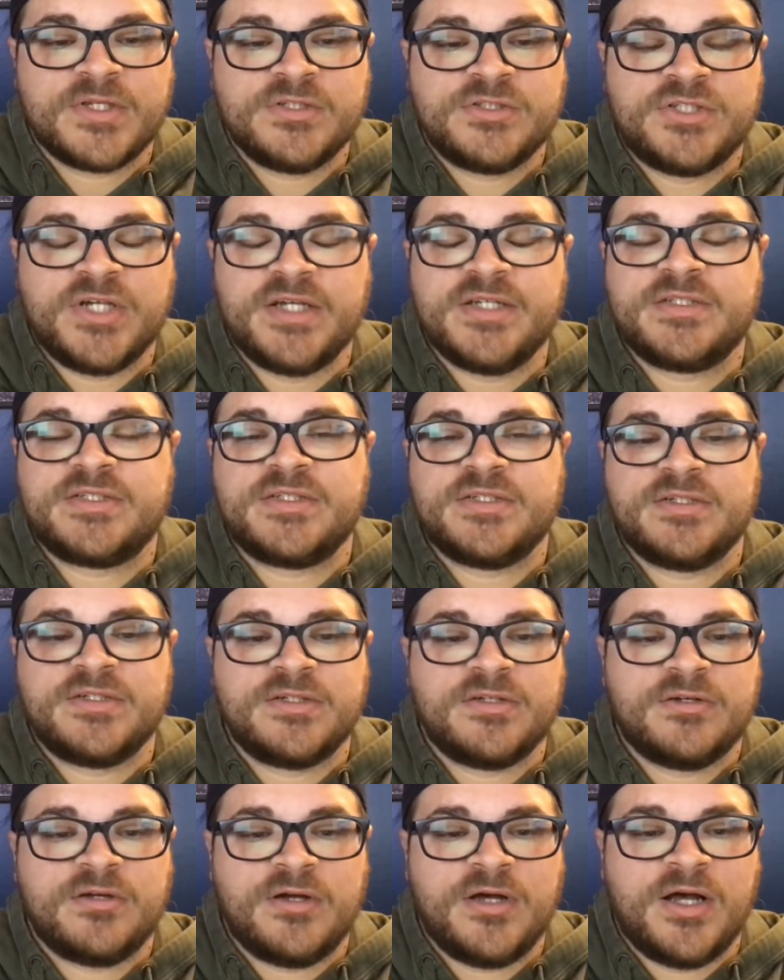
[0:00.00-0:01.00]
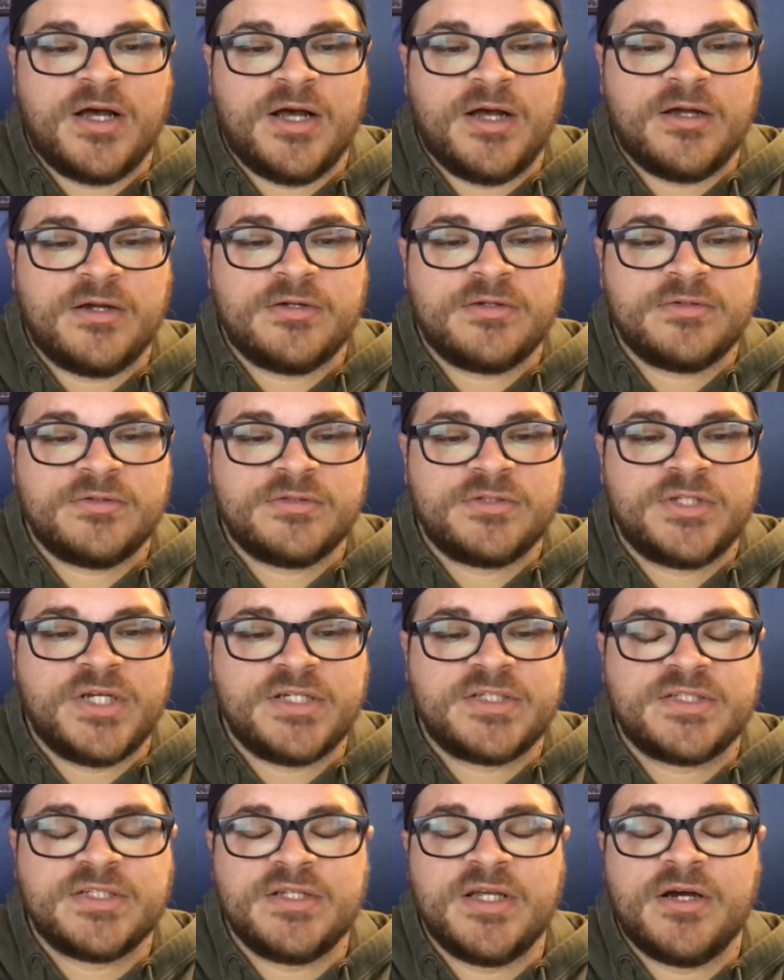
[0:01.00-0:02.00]
Jason
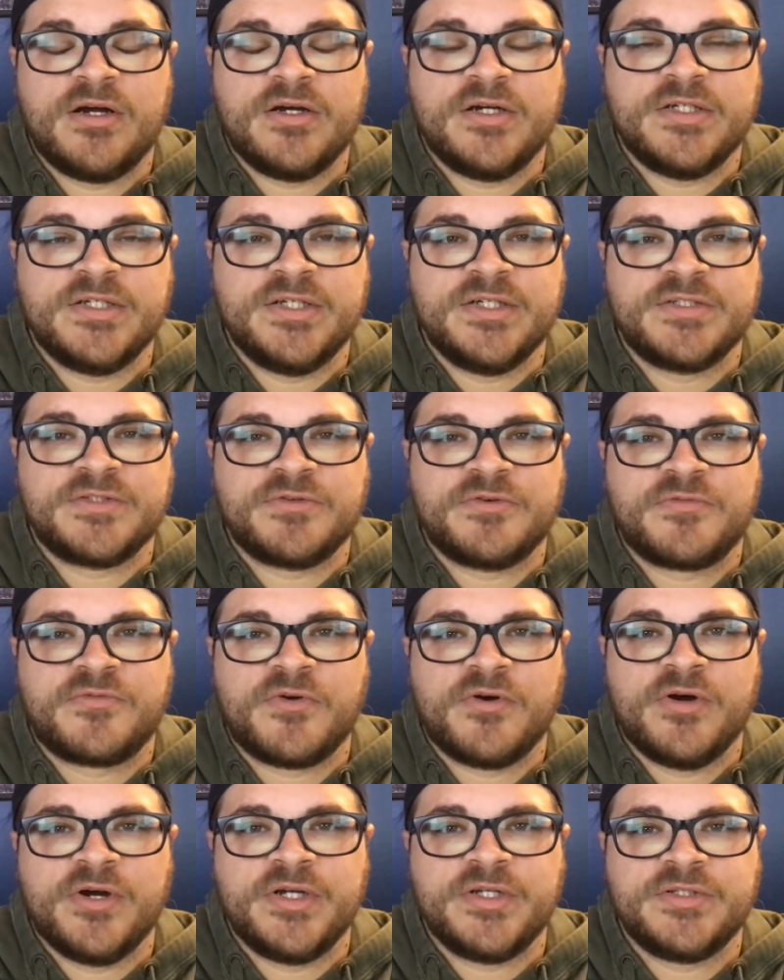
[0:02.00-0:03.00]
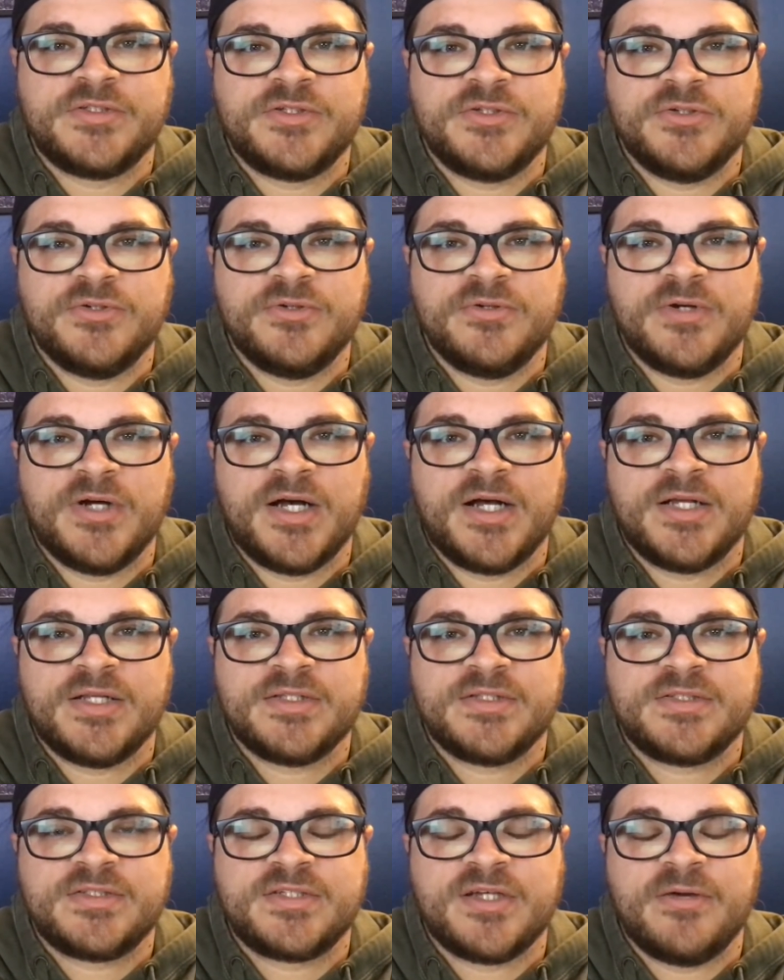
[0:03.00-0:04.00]
there is referring
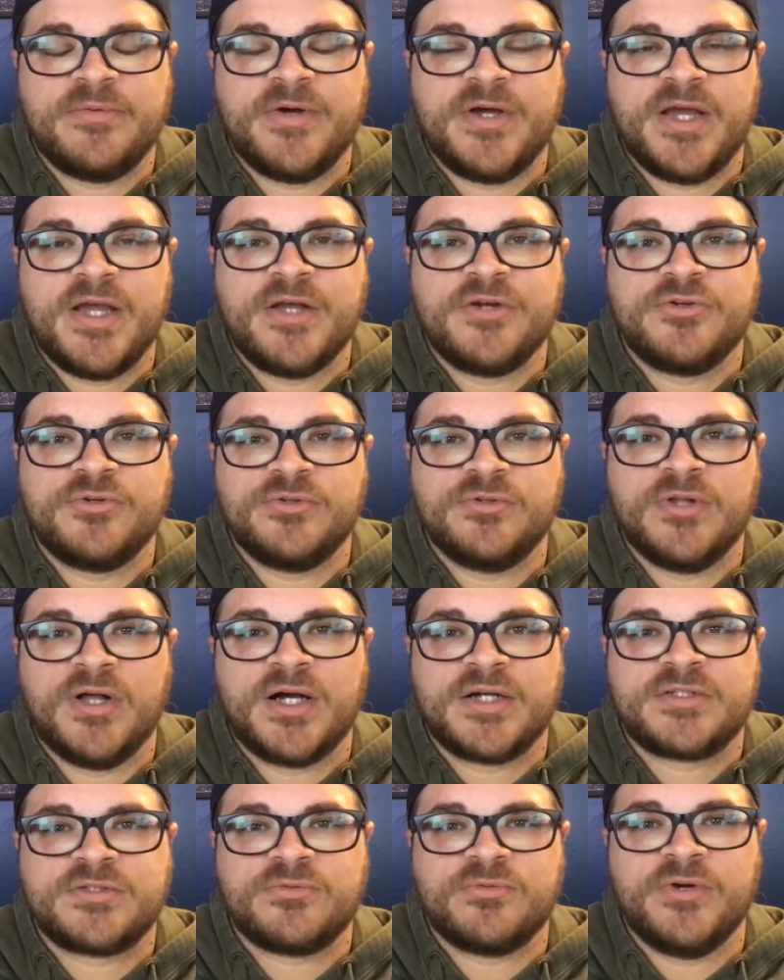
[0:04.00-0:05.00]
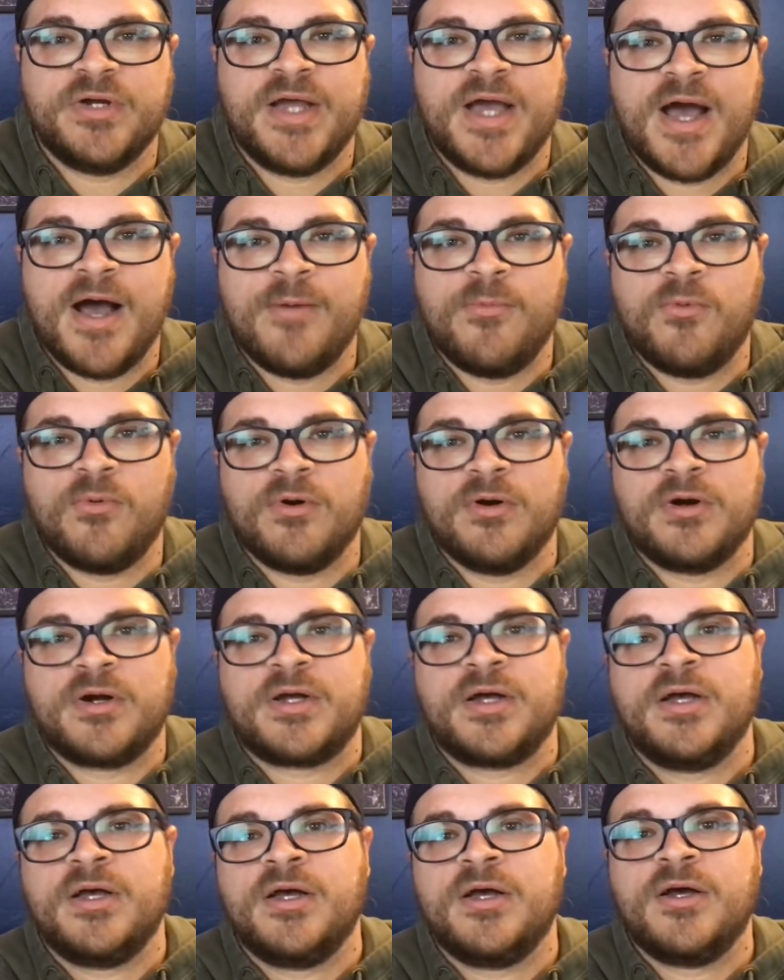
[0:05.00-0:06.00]
to some of Andrew Luck's rehab
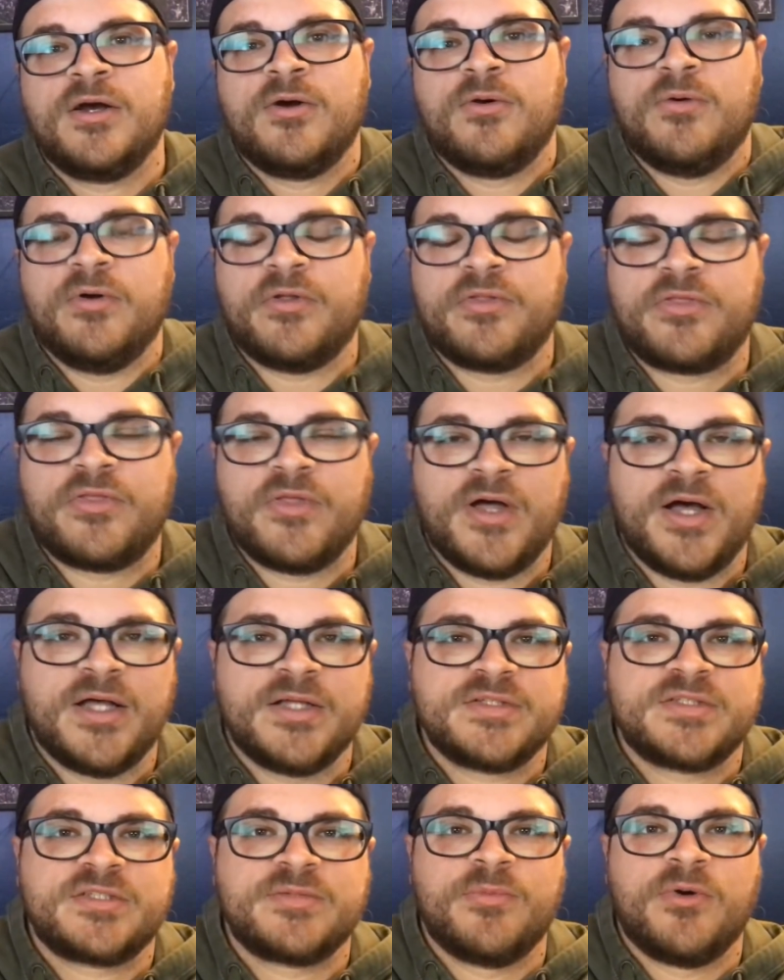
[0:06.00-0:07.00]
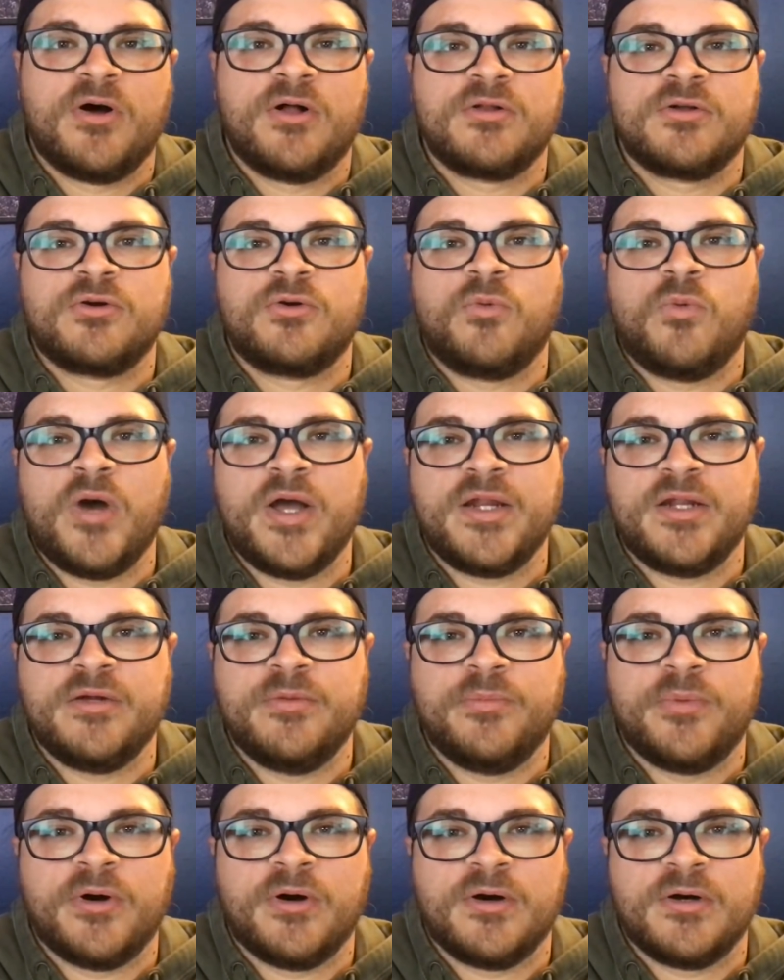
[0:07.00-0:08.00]
work with smaller
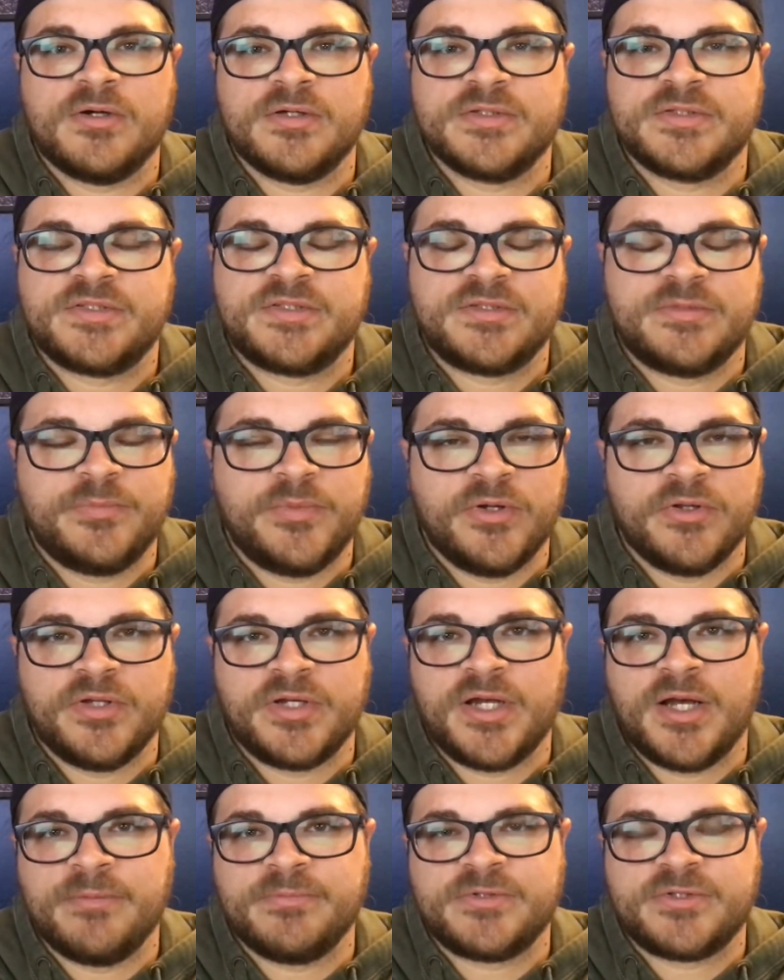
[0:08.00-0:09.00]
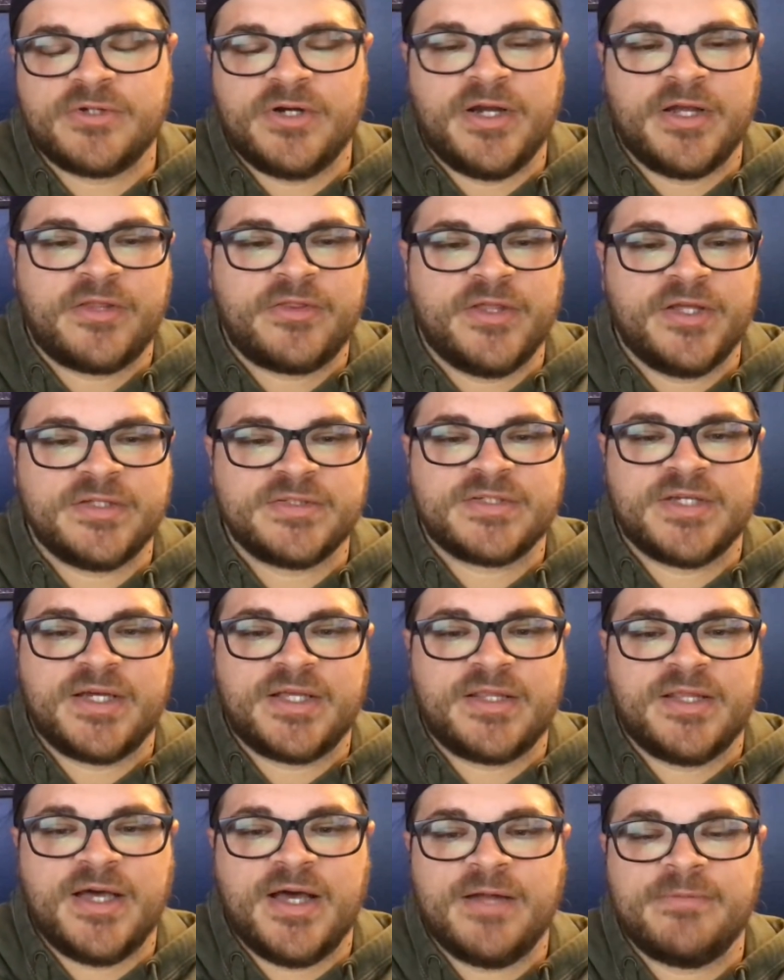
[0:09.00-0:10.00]
weighted balls, building up strength, things
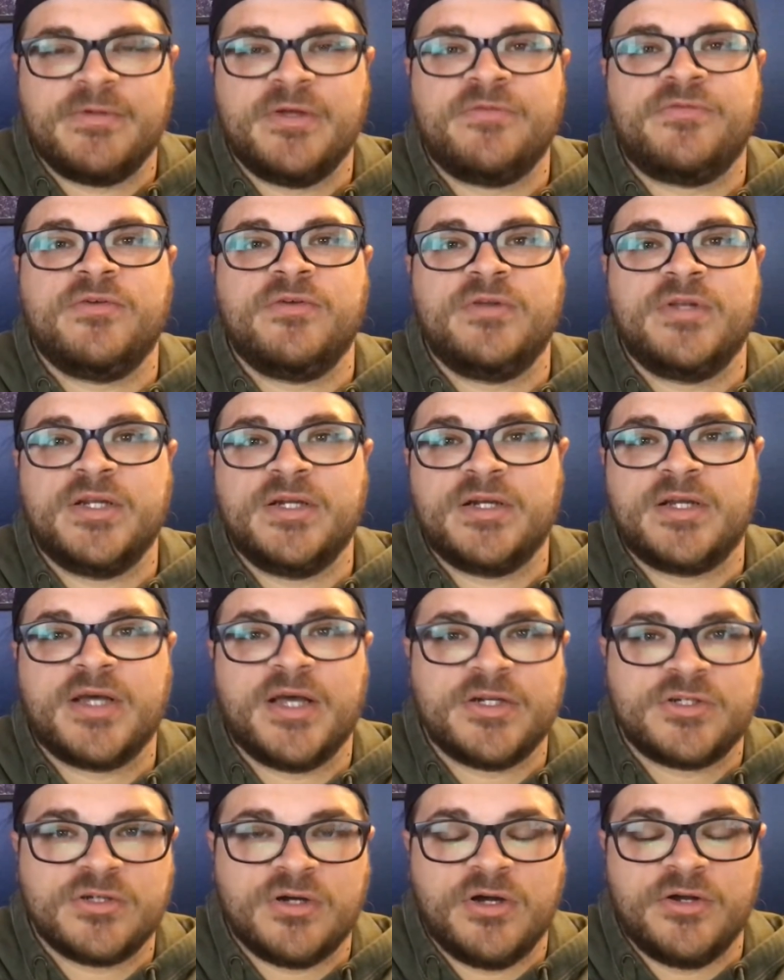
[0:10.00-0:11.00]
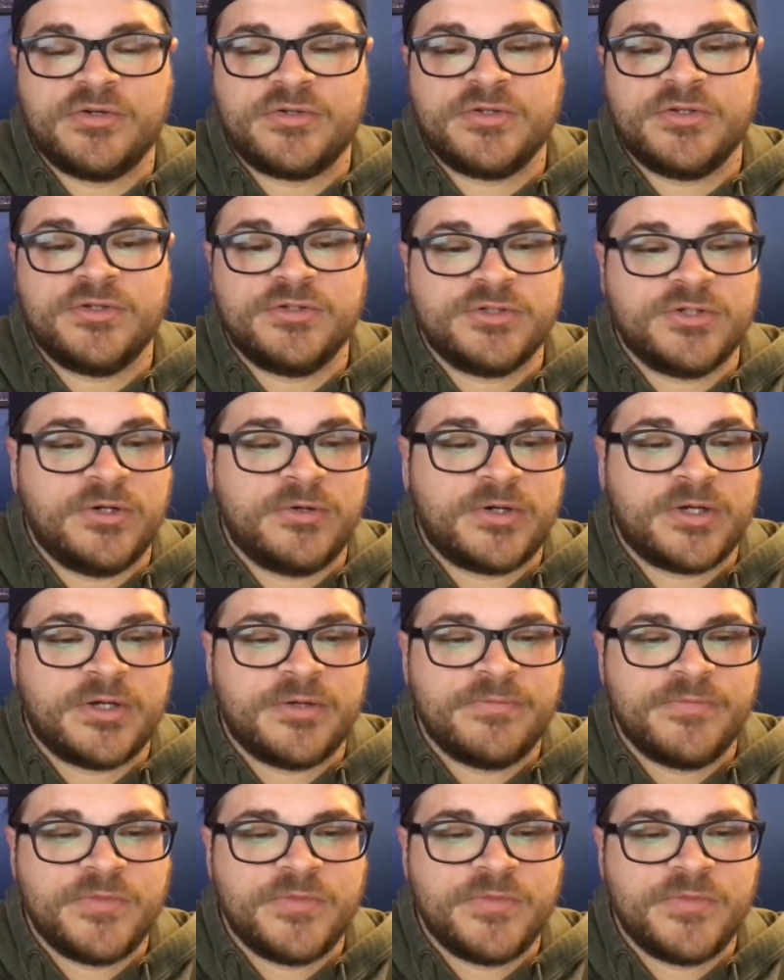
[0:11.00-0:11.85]
like that, if he didn't catch on to the joke.